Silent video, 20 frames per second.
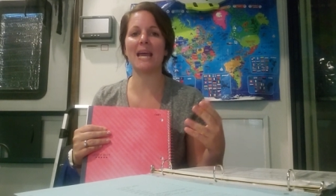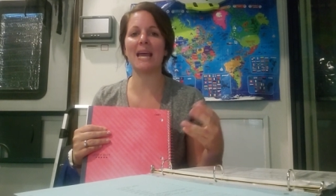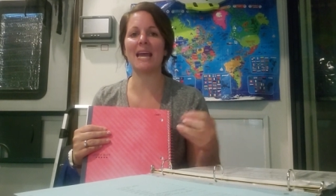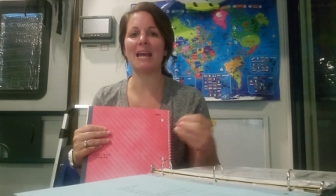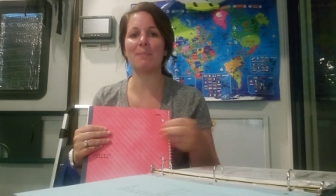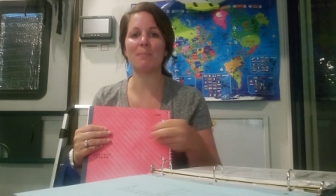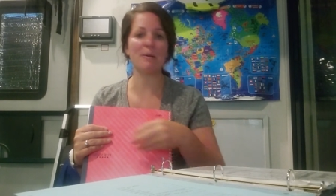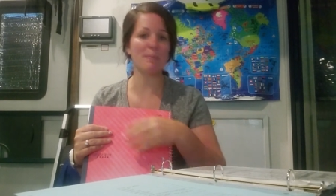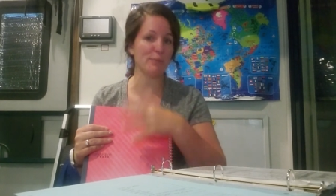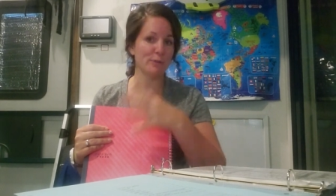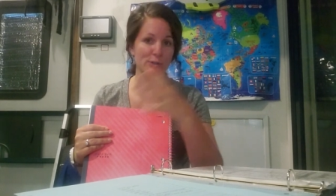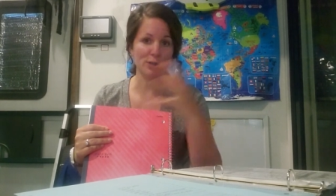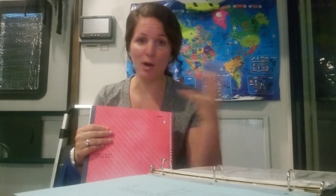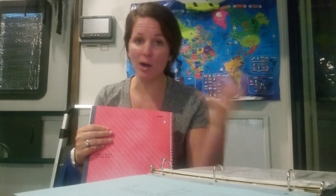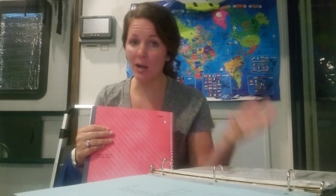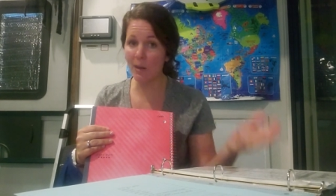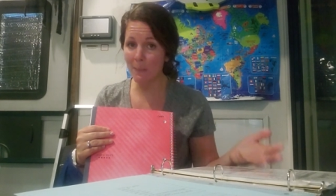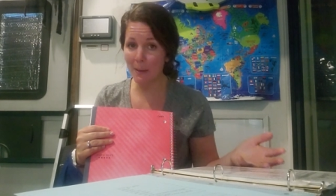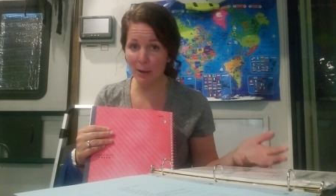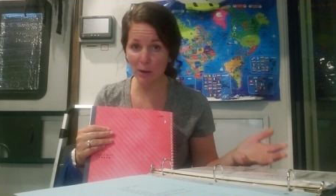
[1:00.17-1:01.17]
and people
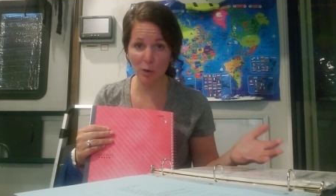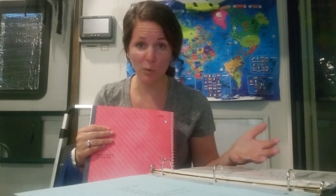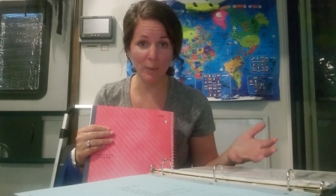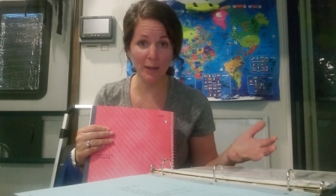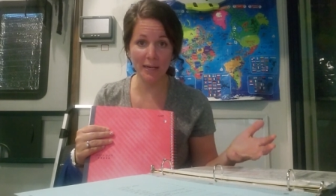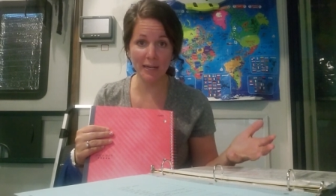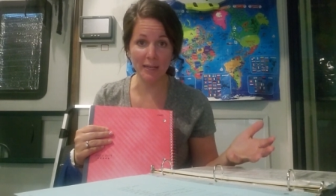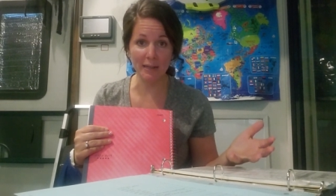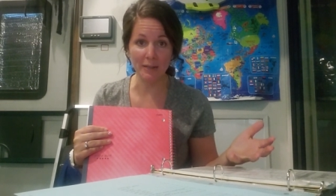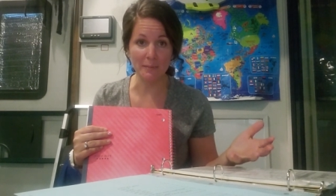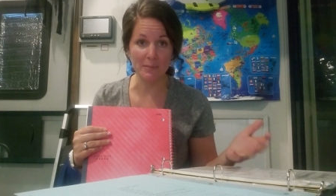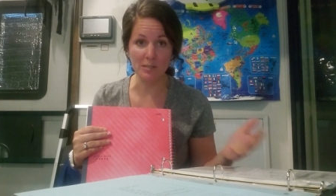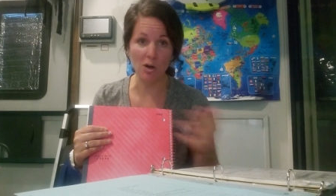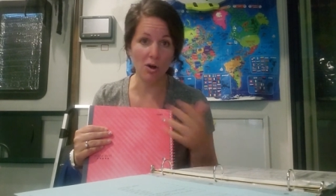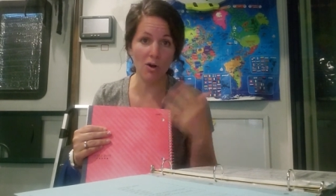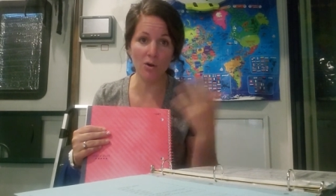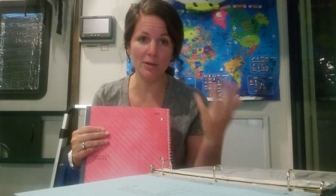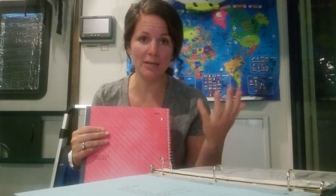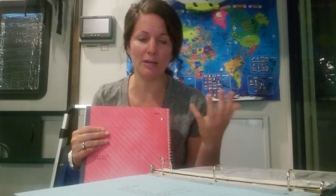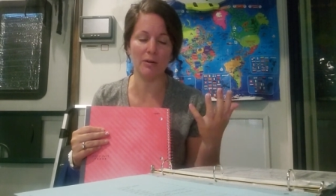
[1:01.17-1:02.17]
talk about curriculums
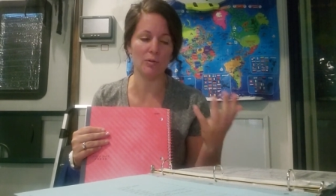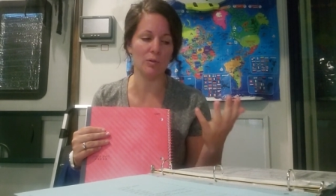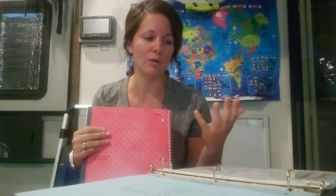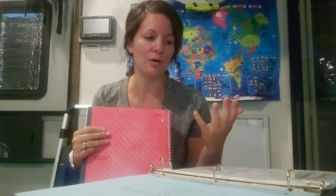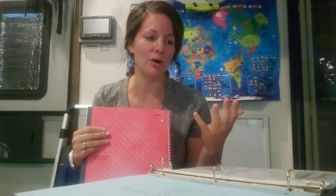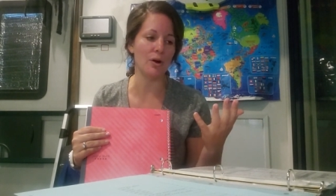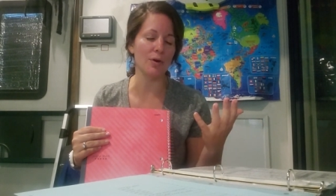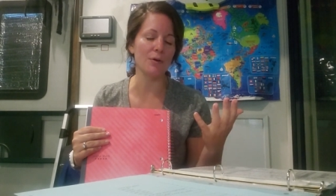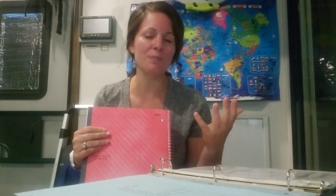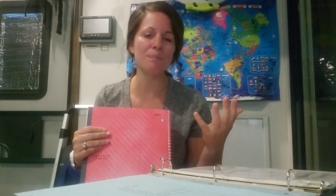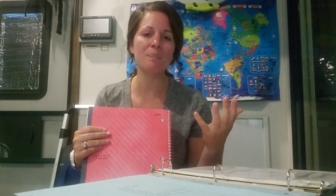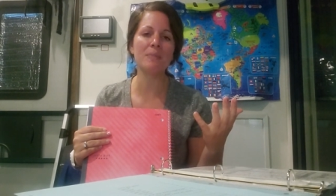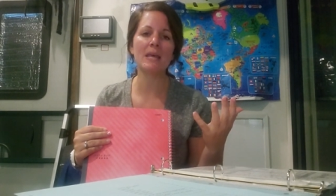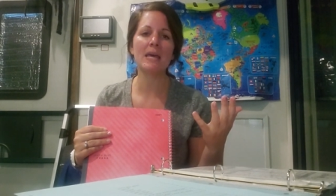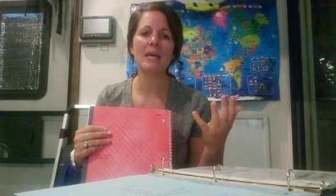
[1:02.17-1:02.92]
all year long.